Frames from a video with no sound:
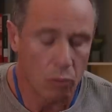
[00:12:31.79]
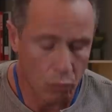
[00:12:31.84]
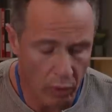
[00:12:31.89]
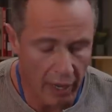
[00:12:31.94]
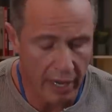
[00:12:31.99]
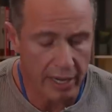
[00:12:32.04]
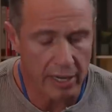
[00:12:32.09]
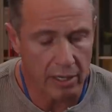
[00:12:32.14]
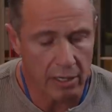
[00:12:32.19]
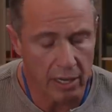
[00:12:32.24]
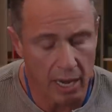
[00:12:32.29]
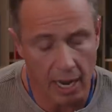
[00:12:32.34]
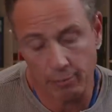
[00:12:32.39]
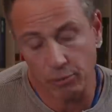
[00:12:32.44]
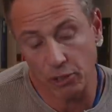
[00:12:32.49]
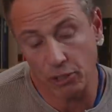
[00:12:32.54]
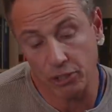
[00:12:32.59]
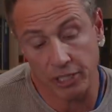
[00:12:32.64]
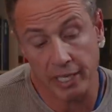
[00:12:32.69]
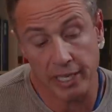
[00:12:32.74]
Right. I'm
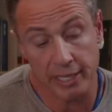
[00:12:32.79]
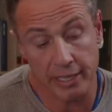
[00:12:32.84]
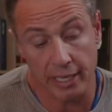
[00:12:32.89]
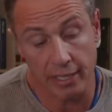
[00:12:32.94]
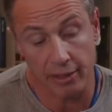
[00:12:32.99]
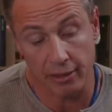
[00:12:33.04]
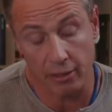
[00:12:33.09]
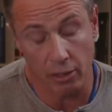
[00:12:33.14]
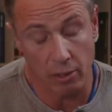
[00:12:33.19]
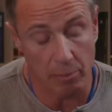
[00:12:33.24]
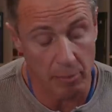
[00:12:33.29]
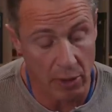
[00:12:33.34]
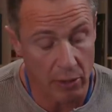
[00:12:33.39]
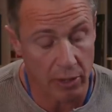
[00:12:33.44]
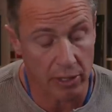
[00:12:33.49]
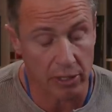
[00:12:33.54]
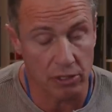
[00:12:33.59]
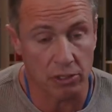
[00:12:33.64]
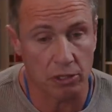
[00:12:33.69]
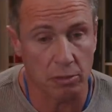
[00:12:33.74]
just saying that
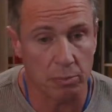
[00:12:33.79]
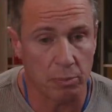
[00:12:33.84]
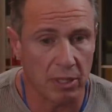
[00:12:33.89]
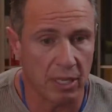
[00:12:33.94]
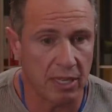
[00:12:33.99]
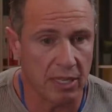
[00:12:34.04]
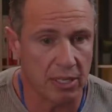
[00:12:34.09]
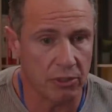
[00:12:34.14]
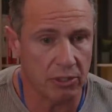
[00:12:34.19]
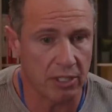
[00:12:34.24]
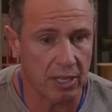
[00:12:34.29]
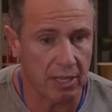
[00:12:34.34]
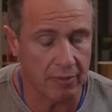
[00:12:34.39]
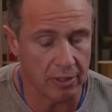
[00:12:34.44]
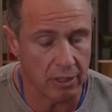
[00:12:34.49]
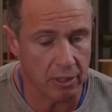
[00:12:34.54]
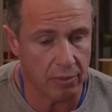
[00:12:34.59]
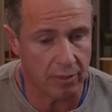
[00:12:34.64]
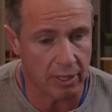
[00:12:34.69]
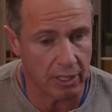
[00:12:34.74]
American suppliers have
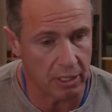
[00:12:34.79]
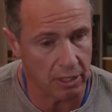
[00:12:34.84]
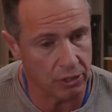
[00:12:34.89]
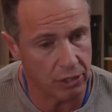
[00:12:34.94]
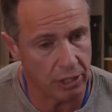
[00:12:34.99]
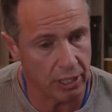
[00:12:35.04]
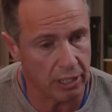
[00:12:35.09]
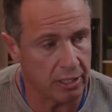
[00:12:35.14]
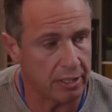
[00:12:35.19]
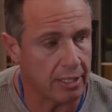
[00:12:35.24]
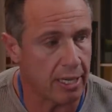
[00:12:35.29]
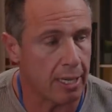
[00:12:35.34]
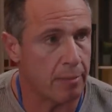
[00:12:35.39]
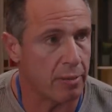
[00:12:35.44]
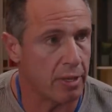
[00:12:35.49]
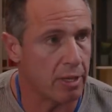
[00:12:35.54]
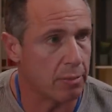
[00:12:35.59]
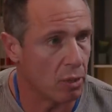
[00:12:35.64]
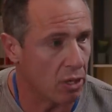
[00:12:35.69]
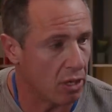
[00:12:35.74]
enough LNG to top
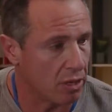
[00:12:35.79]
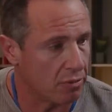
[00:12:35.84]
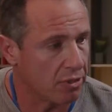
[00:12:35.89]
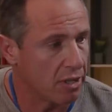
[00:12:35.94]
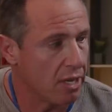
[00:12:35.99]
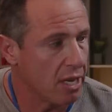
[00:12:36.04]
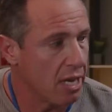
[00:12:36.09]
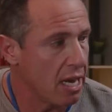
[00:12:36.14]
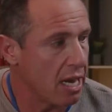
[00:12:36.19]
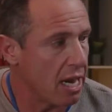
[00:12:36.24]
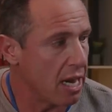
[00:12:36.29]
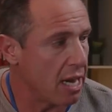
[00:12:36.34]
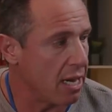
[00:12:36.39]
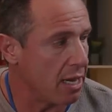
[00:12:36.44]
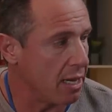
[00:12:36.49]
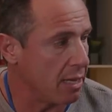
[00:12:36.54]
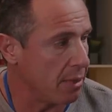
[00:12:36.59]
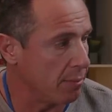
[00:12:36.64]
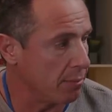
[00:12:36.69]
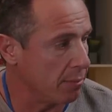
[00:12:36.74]
them off.
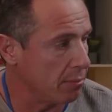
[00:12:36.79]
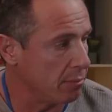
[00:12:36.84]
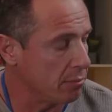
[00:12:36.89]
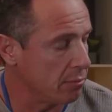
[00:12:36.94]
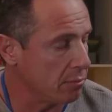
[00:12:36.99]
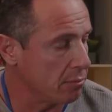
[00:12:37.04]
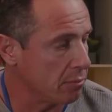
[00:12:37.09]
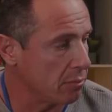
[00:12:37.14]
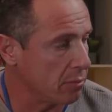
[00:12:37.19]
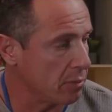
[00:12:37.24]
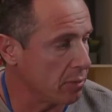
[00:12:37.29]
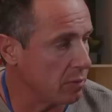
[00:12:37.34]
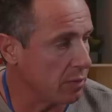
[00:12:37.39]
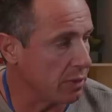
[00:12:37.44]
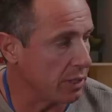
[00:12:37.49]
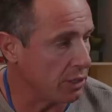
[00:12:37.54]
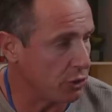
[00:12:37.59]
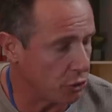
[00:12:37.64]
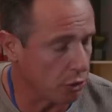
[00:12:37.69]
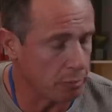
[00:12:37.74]
They
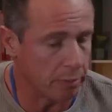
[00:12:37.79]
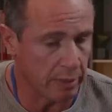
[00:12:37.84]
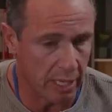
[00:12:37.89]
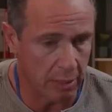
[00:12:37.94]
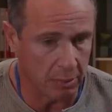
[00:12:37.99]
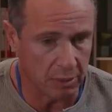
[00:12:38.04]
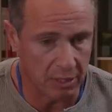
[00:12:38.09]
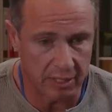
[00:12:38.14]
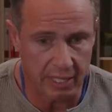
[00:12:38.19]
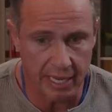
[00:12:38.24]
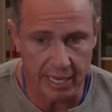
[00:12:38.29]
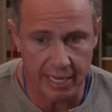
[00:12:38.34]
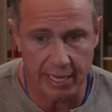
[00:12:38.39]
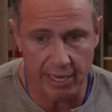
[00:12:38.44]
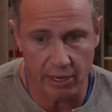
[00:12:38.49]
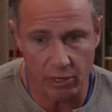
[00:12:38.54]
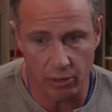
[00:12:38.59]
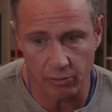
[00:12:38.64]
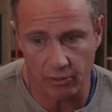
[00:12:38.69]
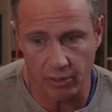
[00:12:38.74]
should be able to take
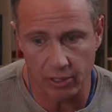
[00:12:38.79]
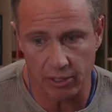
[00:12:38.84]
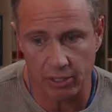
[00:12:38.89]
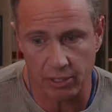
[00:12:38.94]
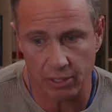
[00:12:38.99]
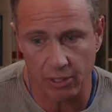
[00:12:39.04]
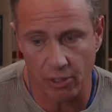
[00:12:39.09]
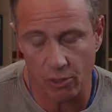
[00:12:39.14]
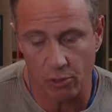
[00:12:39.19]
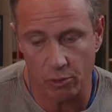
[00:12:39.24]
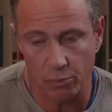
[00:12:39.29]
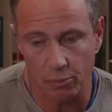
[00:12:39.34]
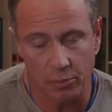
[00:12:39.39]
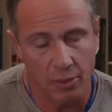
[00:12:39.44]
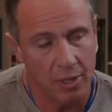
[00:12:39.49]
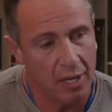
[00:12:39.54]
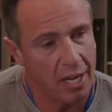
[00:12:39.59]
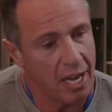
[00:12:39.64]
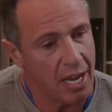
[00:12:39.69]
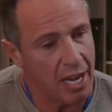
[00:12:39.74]
care of us at home
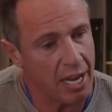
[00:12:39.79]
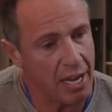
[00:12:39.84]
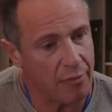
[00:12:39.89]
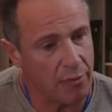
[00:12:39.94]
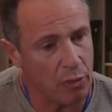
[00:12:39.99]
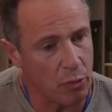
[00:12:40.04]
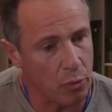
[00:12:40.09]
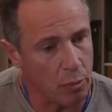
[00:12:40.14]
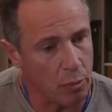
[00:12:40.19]
if there were